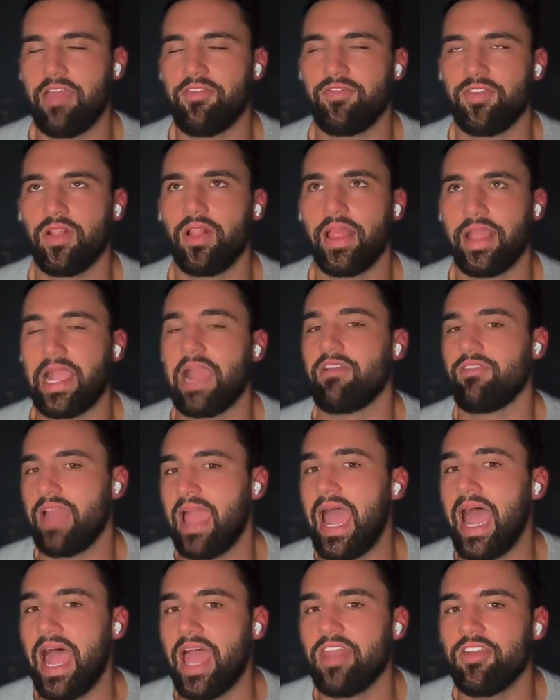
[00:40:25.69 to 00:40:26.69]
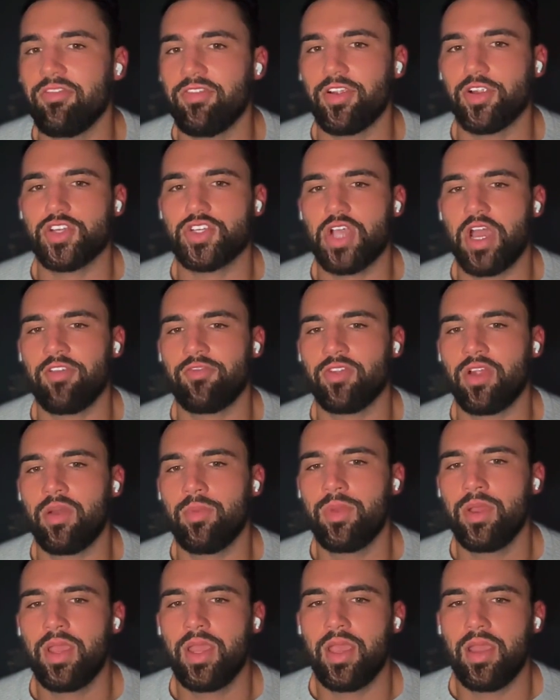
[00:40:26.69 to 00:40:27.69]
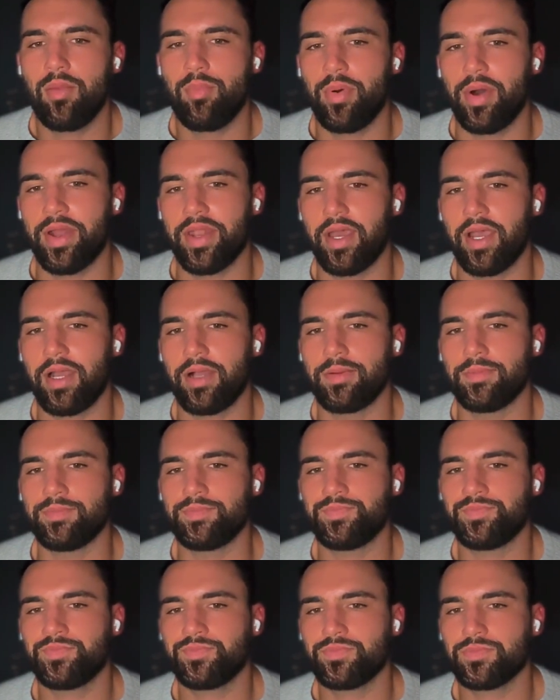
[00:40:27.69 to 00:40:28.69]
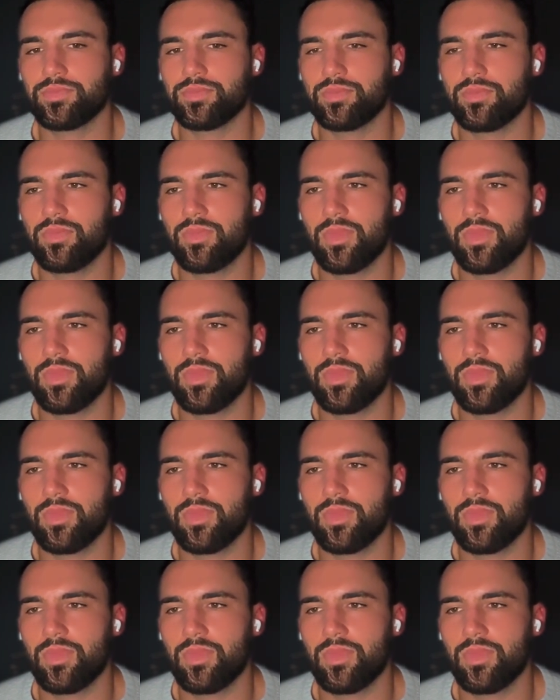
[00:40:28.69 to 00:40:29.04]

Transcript: i, I feel like i've had a fair shot from but um